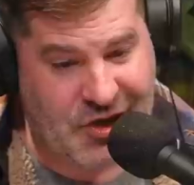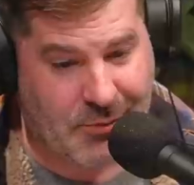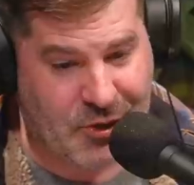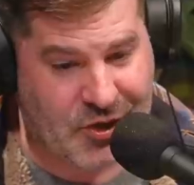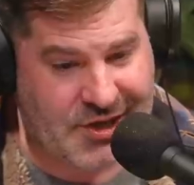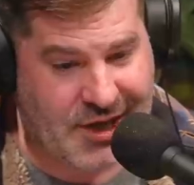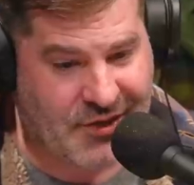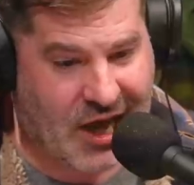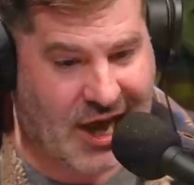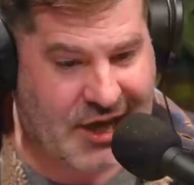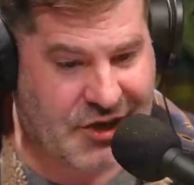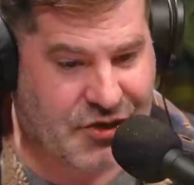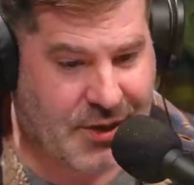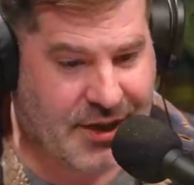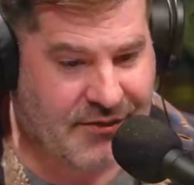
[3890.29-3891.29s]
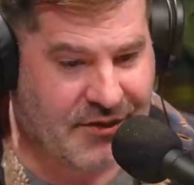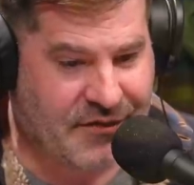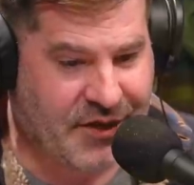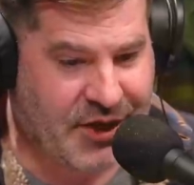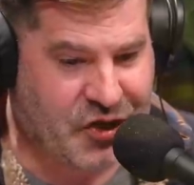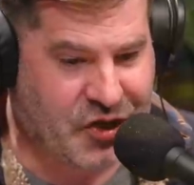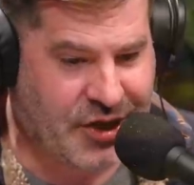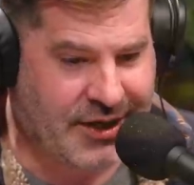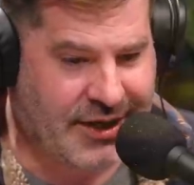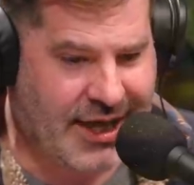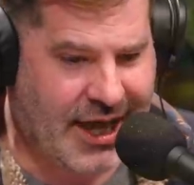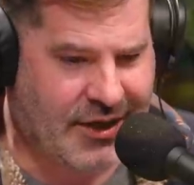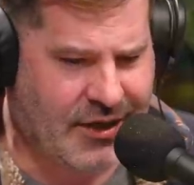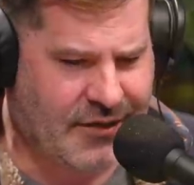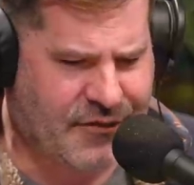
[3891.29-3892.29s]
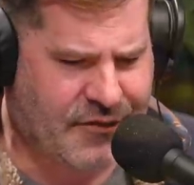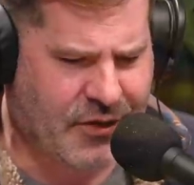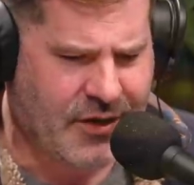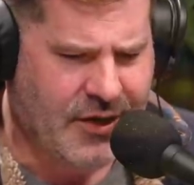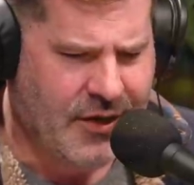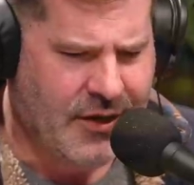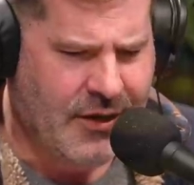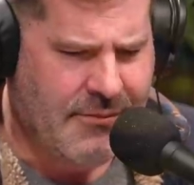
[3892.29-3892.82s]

Alberta's had the highest rate of inflation in Canada for